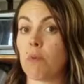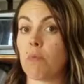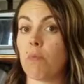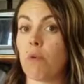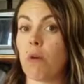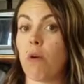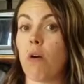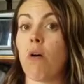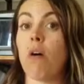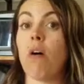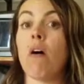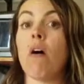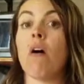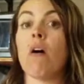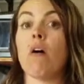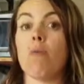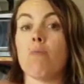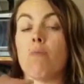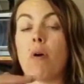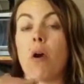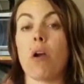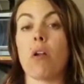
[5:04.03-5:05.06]
mole,
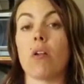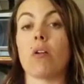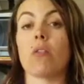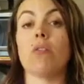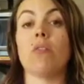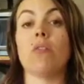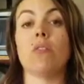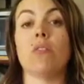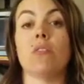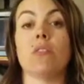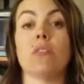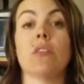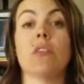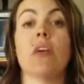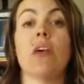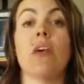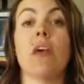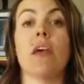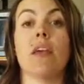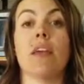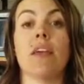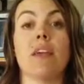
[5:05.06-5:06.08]
particles
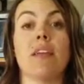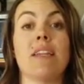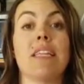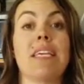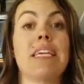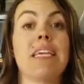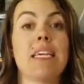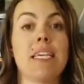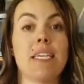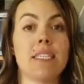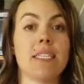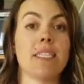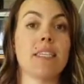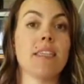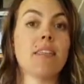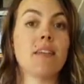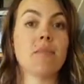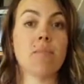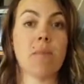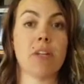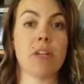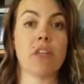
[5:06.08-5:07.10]
can easily
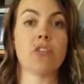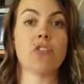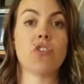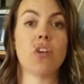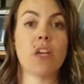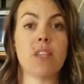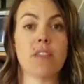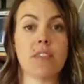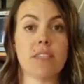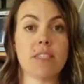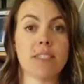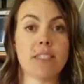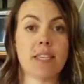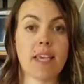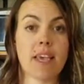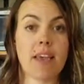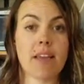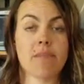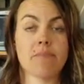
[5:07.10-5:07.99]
penetrate the skin.